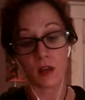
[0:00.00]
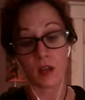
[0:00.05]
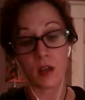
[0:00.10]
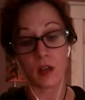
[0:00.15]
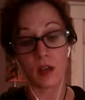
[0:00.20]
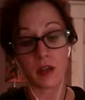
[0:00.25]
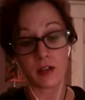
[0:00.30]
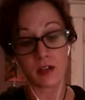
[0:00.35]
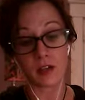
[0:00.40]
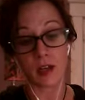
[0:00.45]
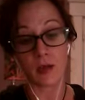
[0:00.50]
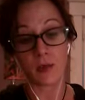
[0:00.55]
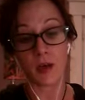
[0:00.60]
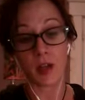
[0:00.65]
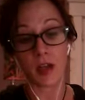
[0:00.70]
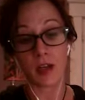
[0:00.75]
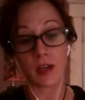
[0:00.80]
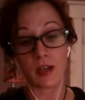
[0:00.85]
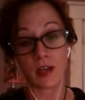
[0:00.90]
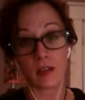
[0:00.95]
And
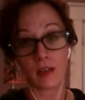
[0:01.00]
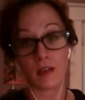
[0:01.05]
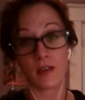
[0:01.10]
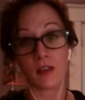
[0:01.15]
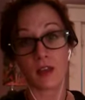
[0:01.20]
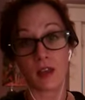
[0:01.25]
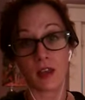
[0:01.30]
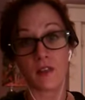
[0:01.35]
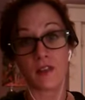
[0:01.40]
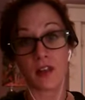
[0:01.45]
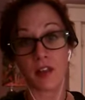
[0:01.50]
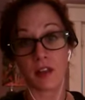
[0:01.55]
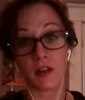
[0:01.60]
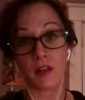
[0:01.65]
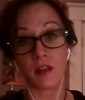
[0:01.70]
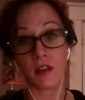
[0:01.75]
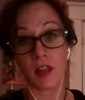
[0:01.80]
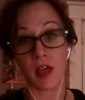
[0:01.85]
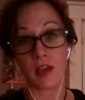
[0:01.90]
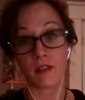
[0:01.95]
Gemini needs to give a
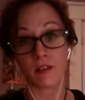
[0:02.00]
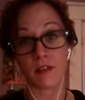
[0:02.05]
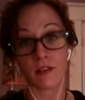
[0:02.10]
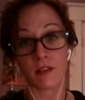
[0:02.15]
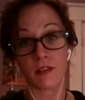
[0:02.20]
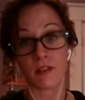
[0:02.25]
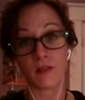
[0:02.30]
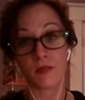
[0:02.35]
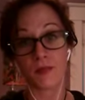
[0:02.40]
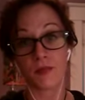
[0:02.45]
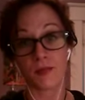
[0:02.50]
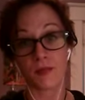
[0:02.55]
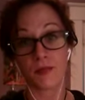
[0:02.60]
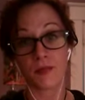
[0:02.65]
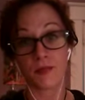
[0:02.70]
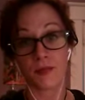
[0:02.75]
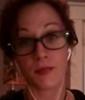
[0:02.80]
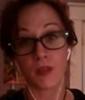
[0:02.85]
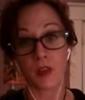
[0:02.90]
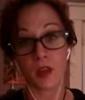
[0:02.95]
little less
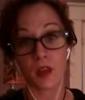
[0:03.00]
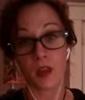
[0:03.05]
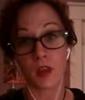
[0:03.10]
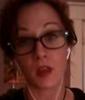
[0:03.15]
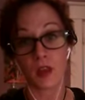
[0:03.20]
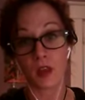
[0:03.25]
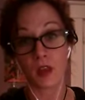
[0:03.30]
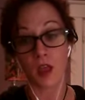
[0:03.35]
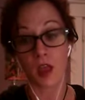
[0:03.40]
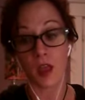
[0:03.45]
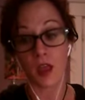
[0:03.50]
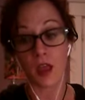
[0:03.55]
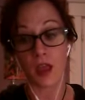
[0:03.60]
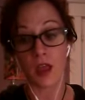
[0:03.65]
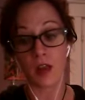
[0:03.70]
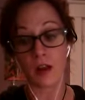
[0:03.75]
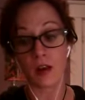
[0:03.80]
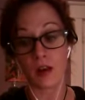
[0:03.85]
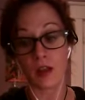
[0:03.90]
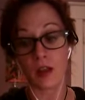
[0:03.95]

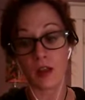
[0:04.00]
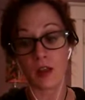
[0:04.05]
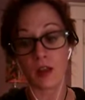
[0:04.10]
and